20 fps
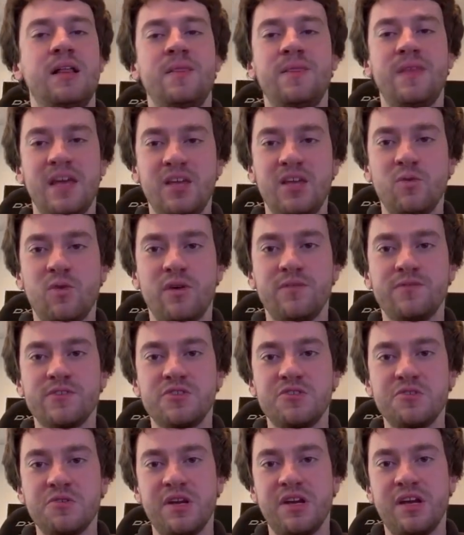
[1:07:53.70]
Thank you all for
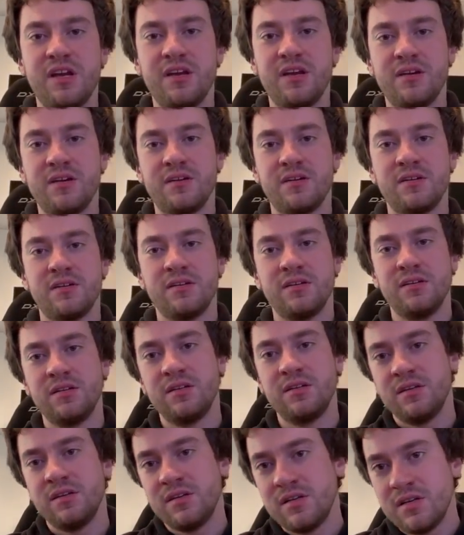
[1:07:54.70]
joining.
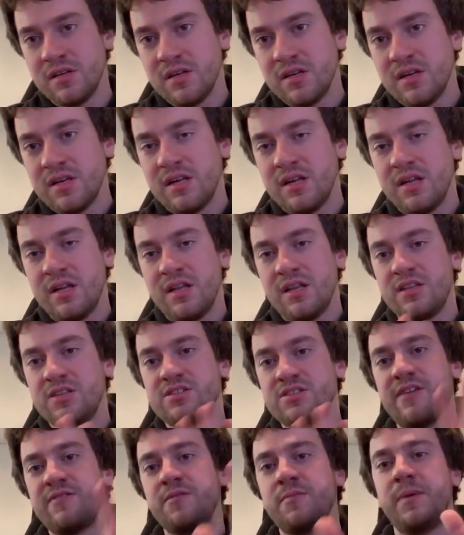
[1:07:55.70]

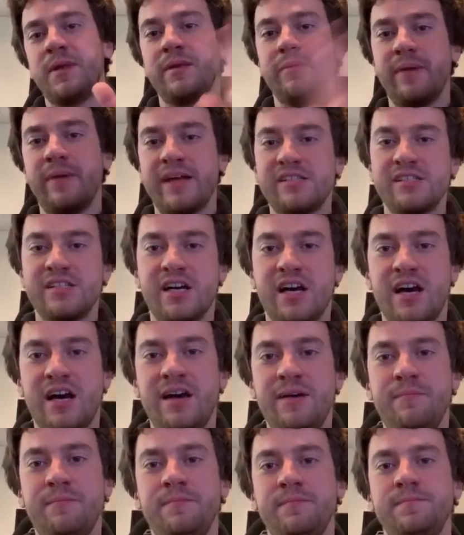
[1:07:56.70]
There's never been a better
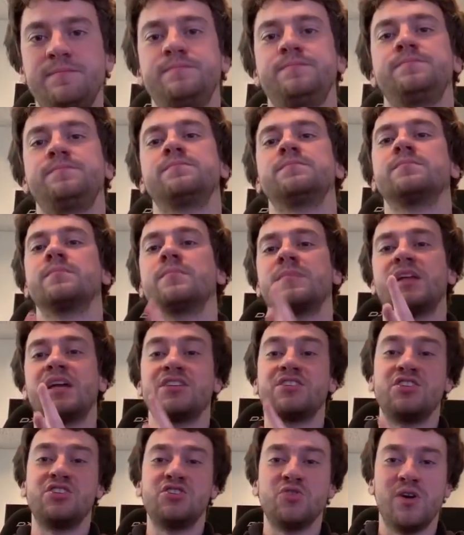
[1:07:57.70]
time
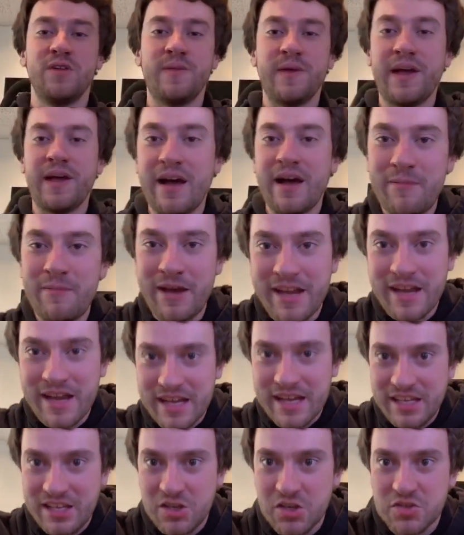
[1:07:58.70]
to join the
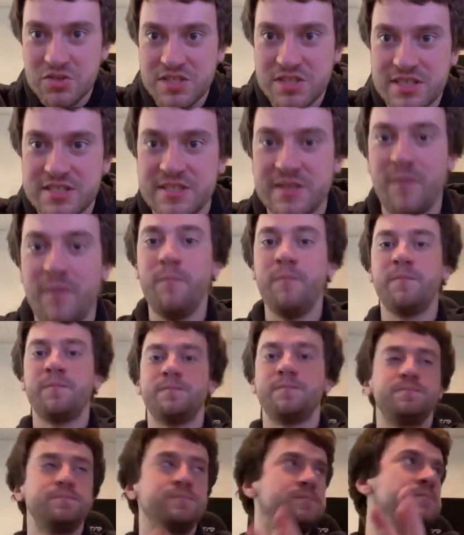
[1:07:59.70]
comma.ai ecosystem
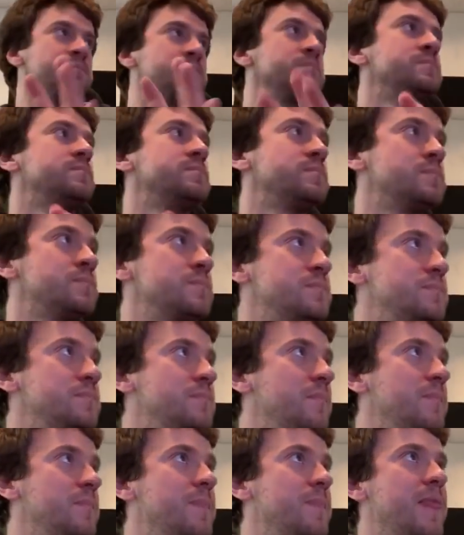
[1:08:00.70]

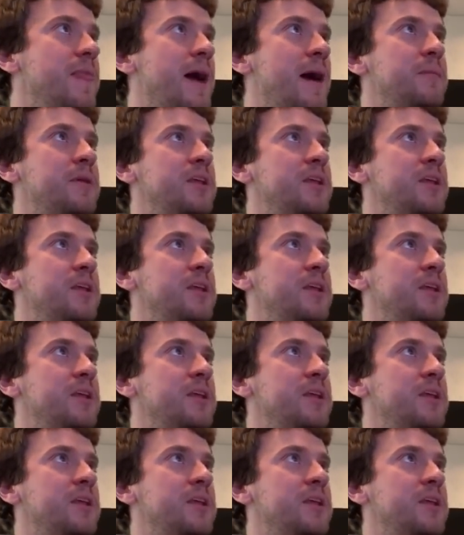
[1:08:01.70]
how